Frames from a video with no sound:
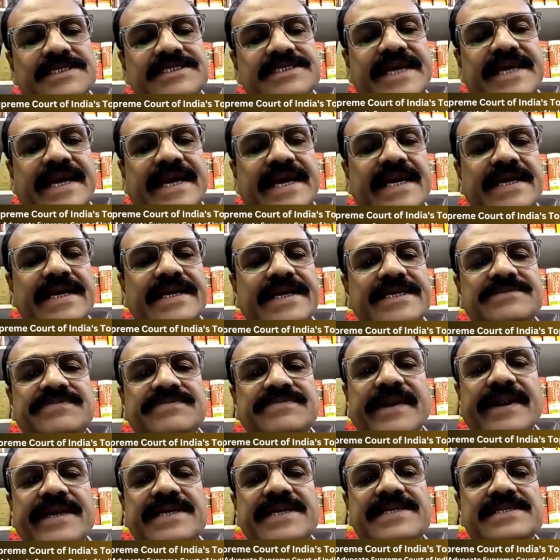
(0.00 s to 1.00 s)
Second
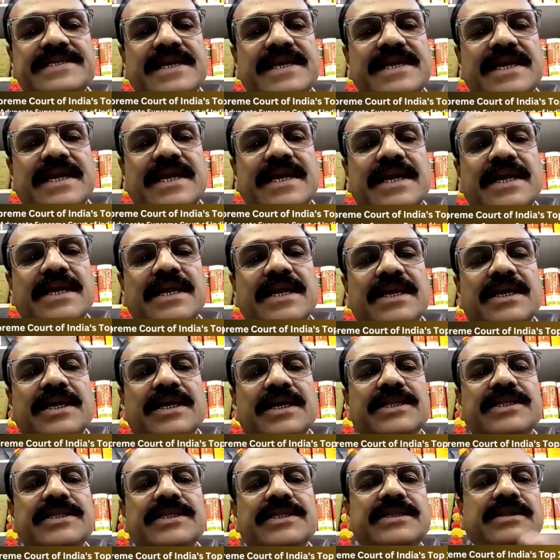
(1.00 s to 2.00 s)
case, friends,
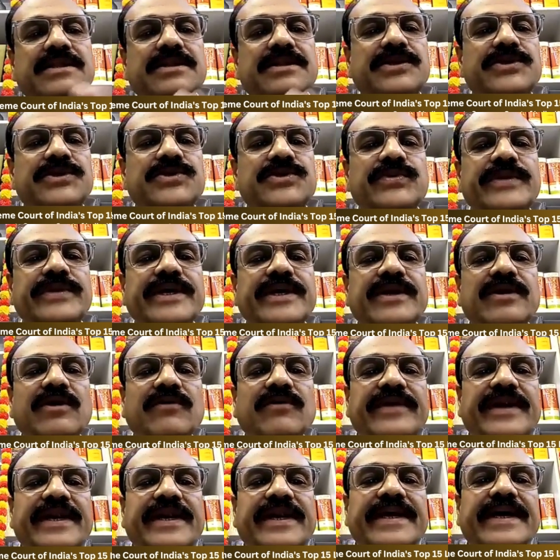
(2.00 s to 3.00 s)
Union
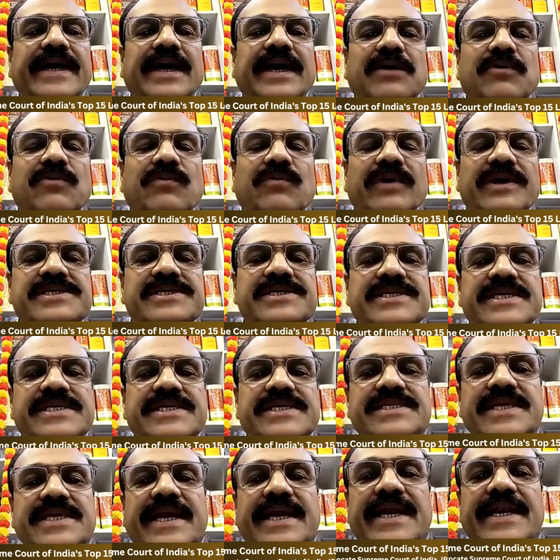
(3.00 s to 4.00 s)
of India
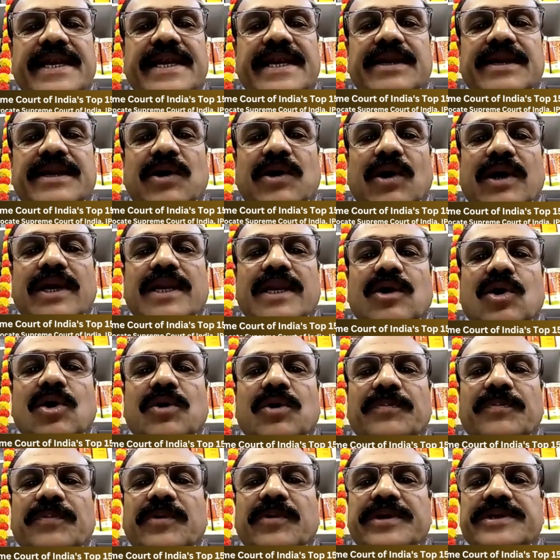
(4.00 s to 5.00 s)
versus Indian Oil
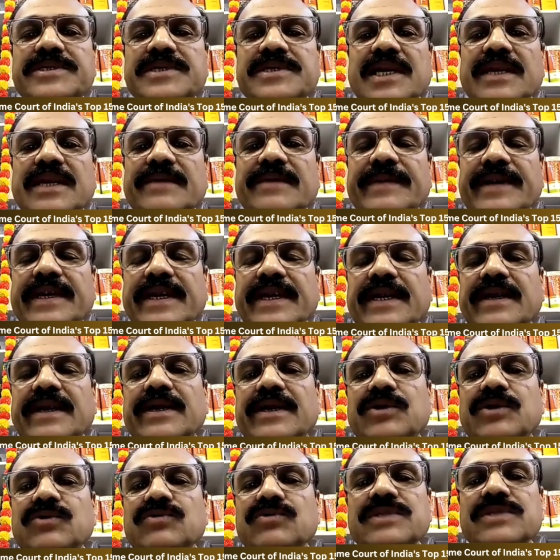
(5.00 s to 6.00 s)
Corporation Limited,
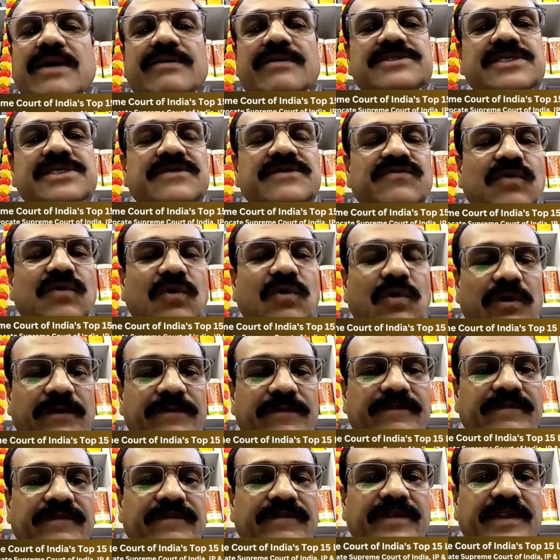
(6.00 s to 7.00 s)

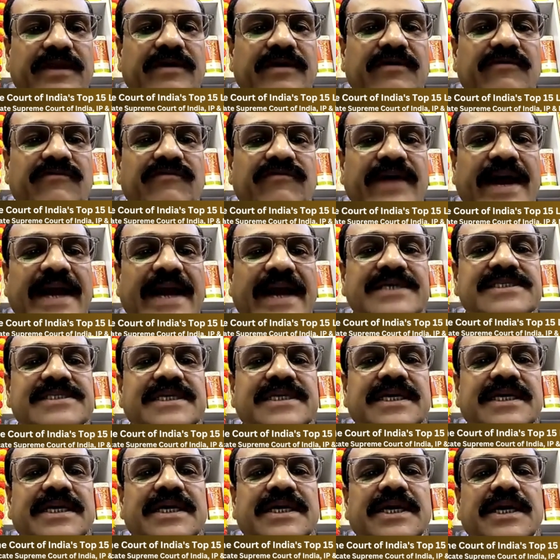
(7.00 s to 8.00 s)
2004.
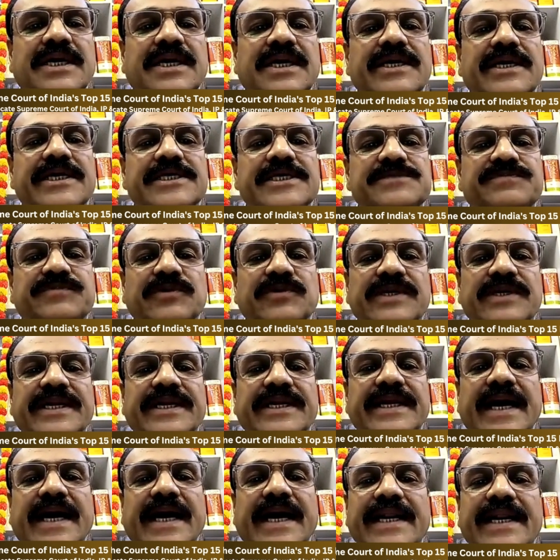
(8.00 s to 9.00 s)
Facts:
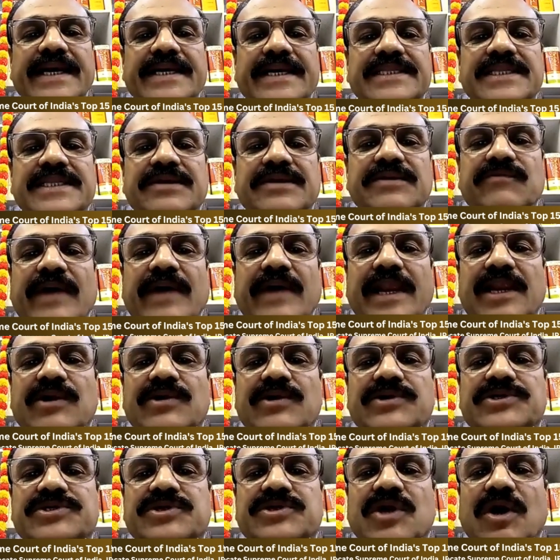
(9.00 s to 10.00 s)
dispute regarding the
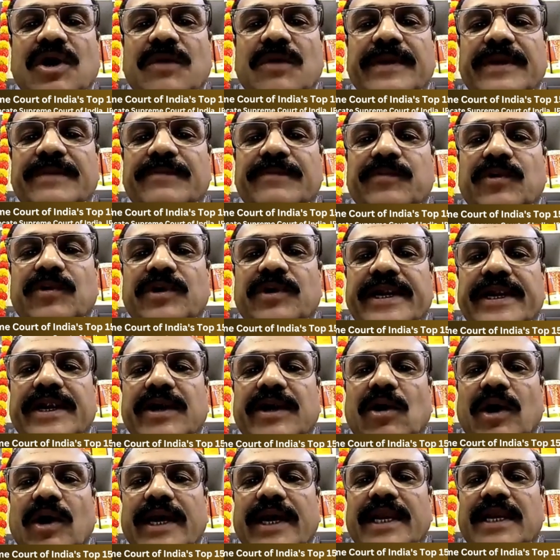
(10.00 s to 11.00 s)
valuation of
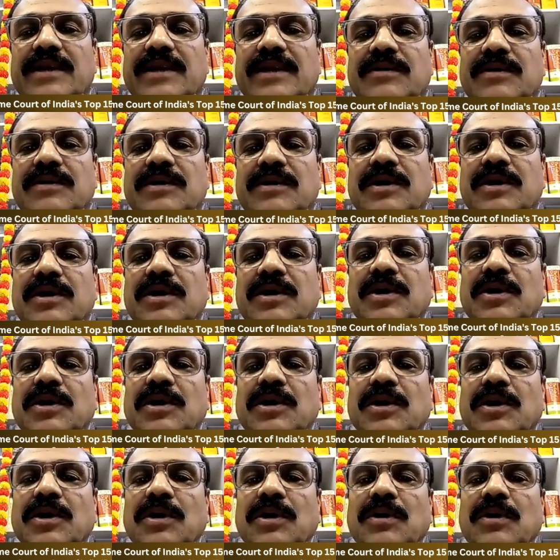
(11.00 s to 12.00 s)
imported oil
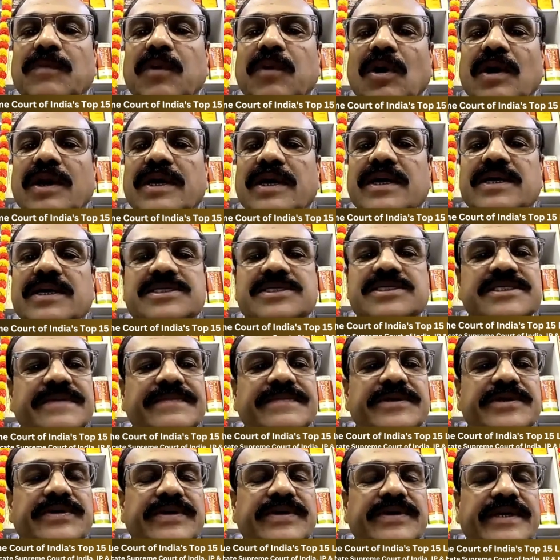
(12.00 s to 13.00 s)
for
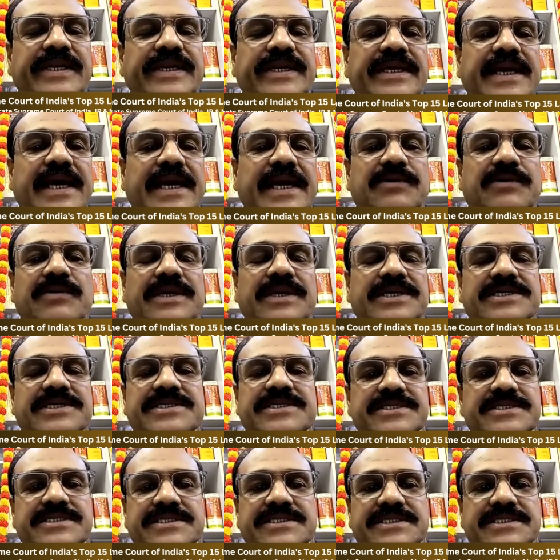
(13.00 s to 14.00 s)
custom duty
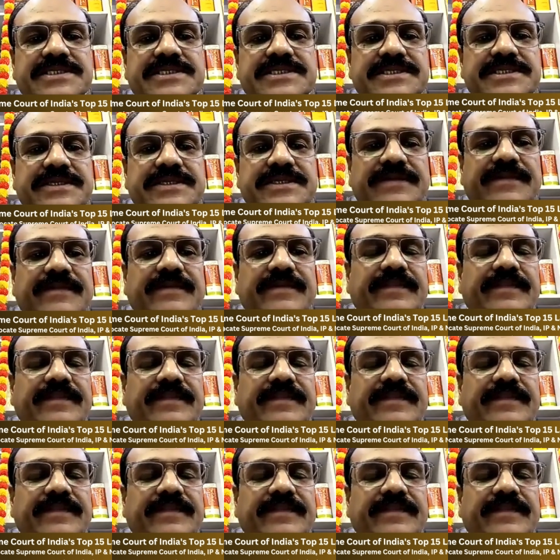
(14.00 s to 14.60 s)
calculations.